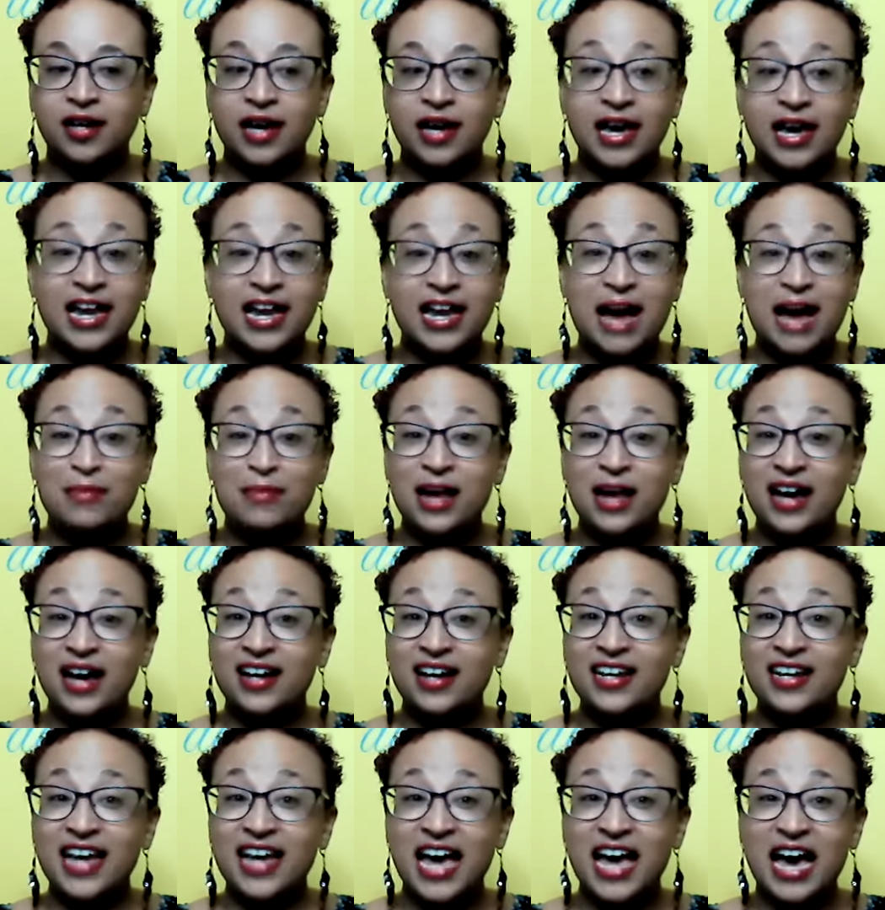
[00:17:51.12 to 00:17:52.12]
and I'm not
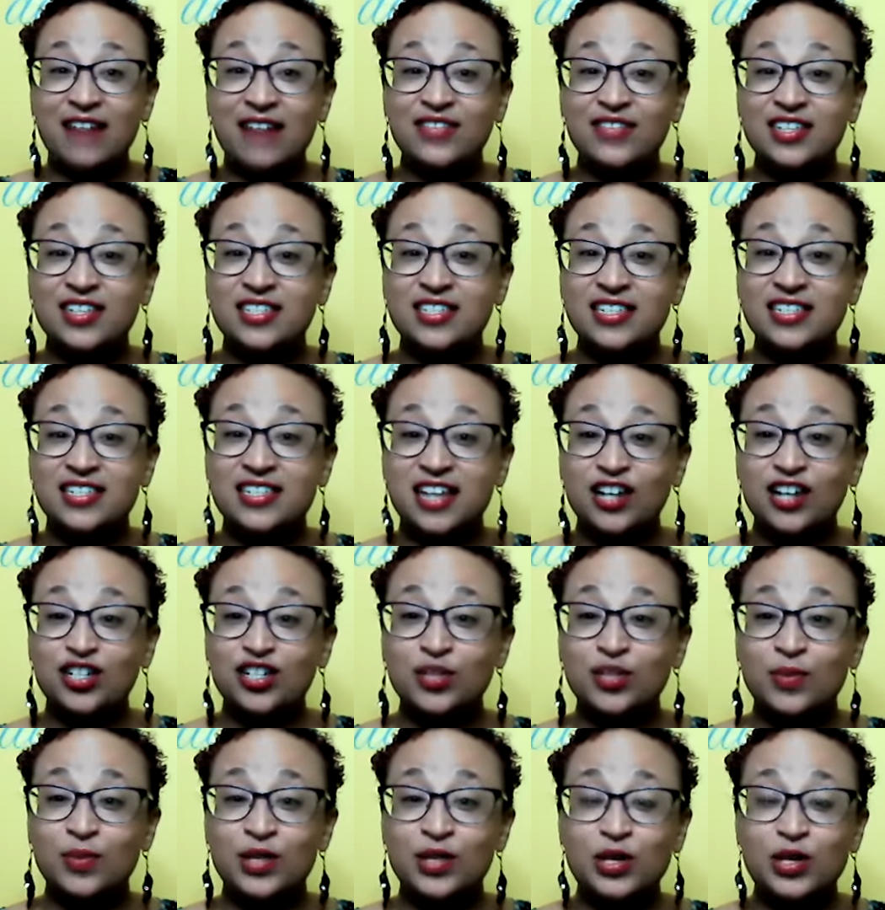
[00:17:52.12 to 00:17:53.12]
going to have this
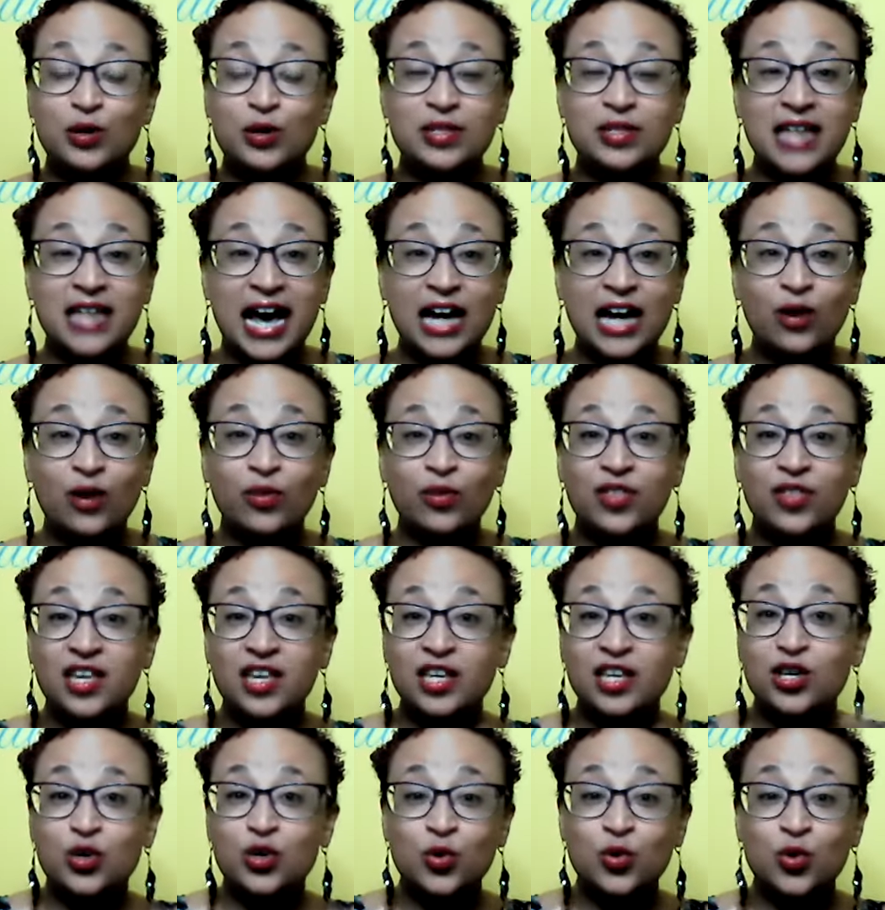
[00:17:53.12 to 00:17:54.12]
discussion with you because I don't
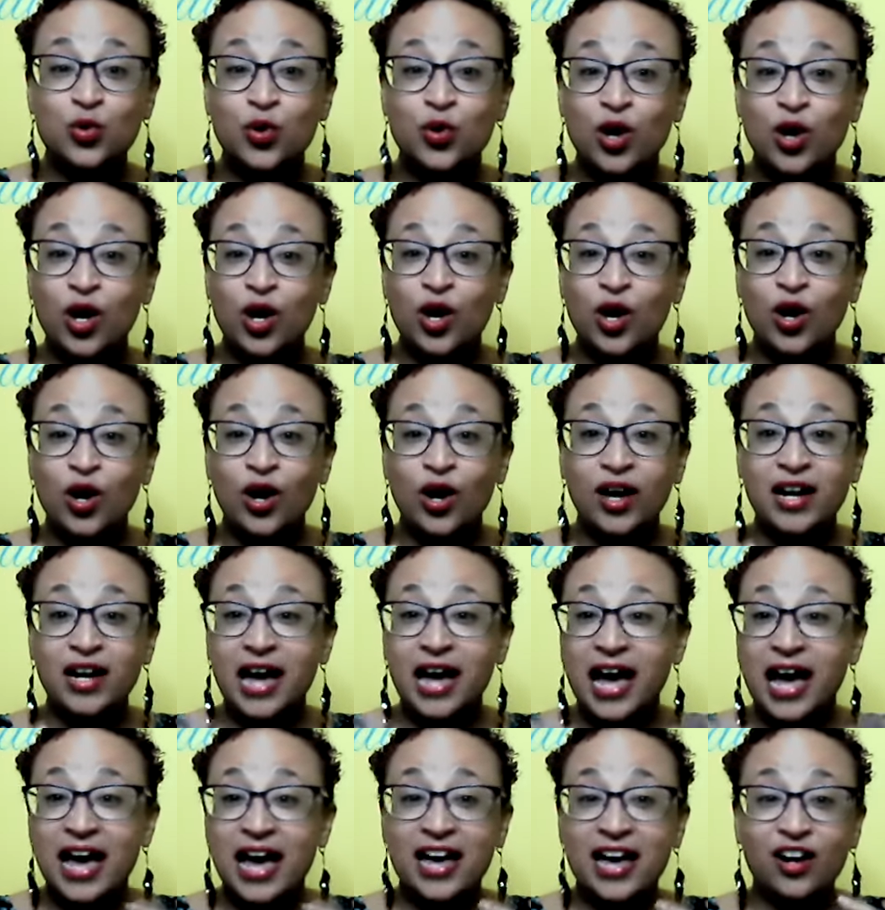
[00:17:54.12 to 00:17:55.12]
think you and
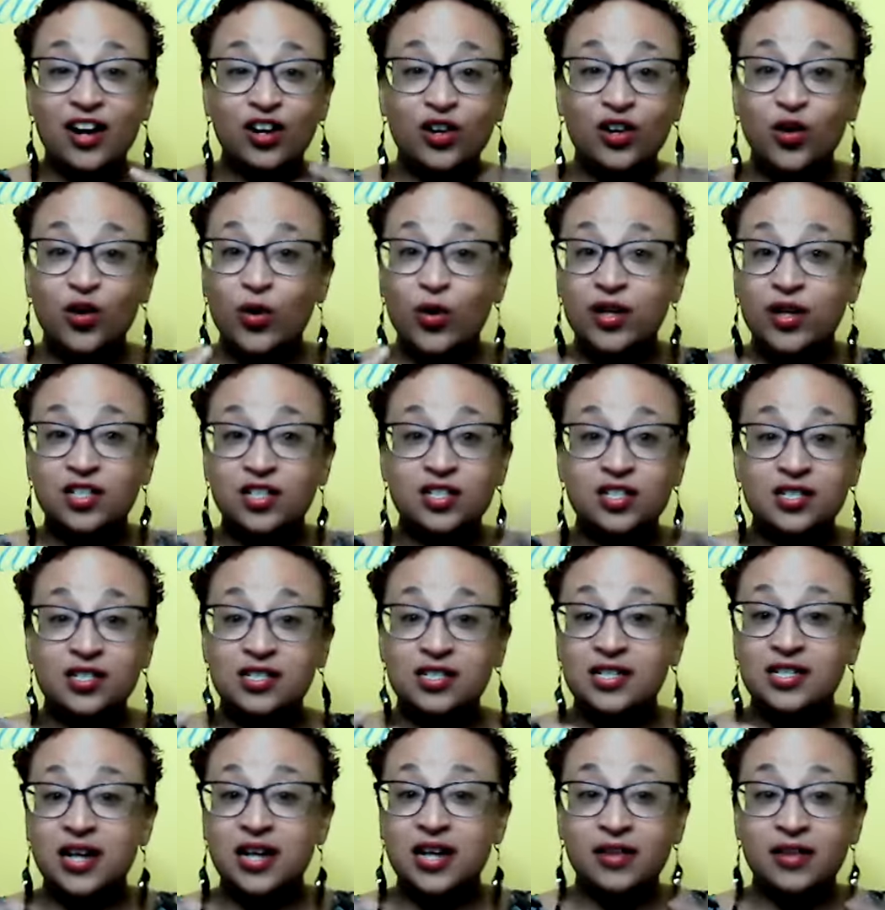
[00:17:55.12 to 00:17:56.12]
I are going to
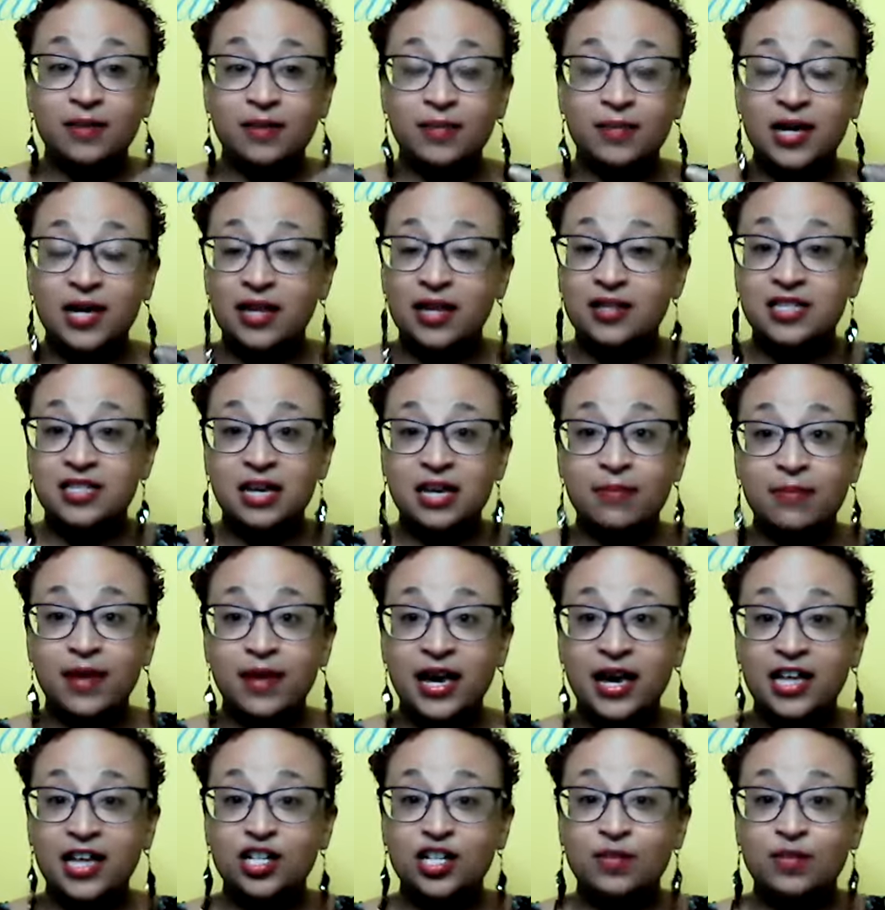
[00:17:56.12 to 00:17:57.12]
see on, um, be on the same
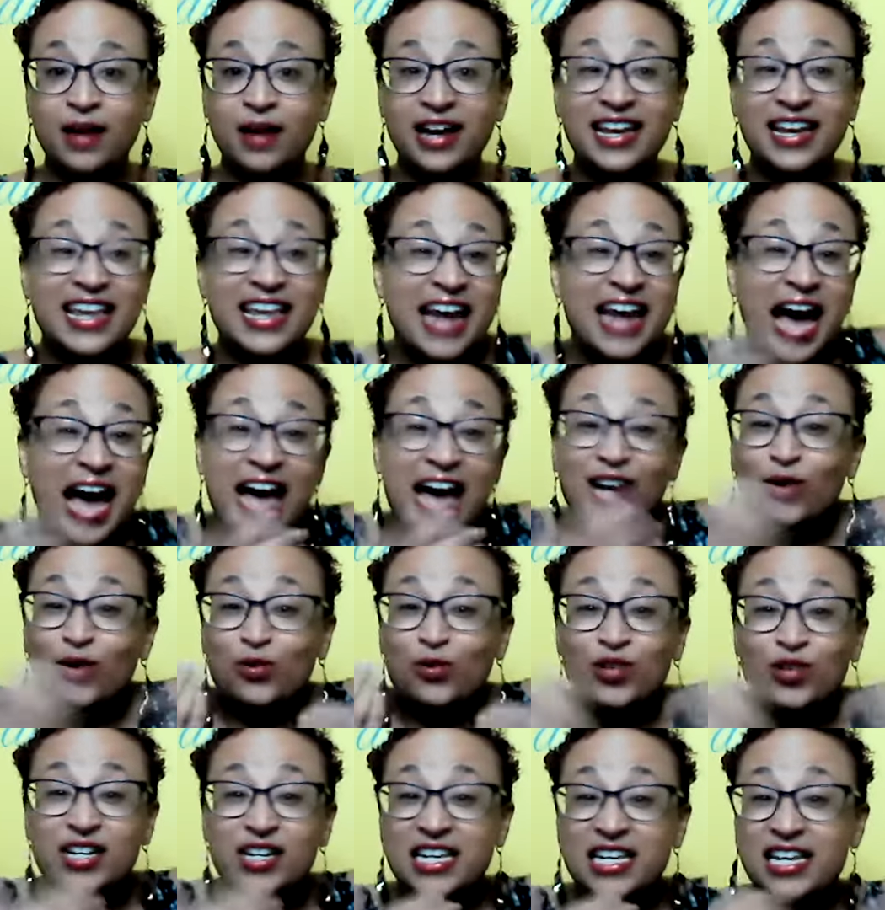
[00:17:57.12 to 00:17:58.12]
page about it. And I
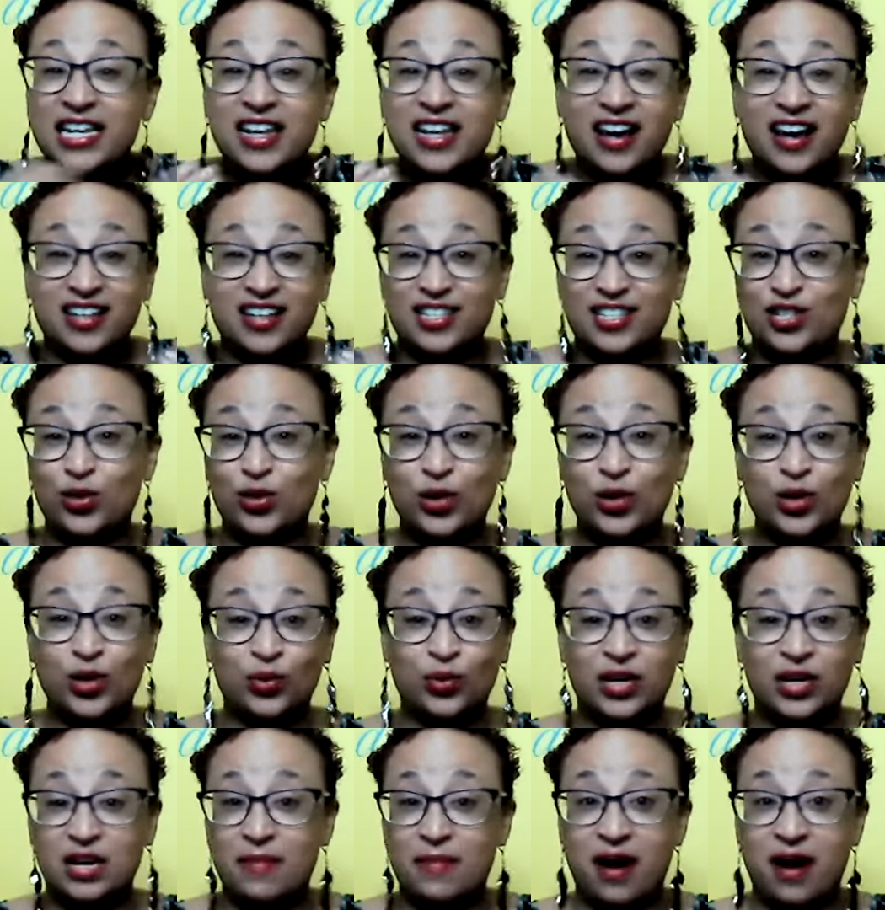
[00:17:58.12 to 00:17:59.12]
don't need us to
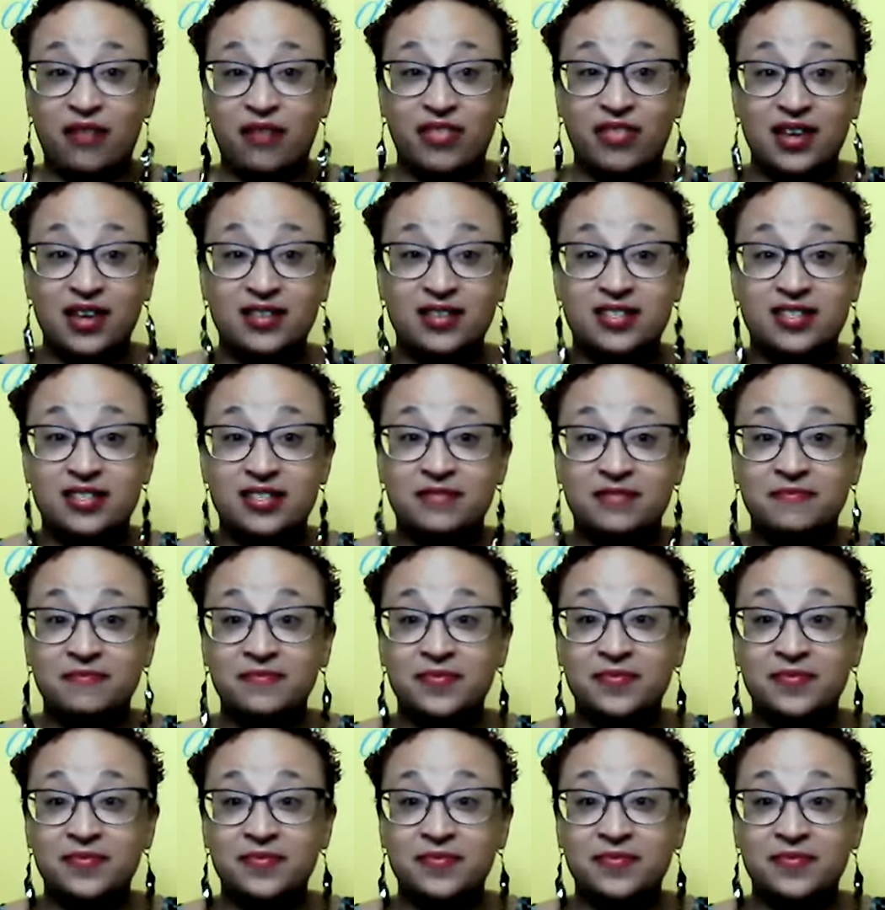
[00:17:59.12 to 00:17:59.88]
agree about this.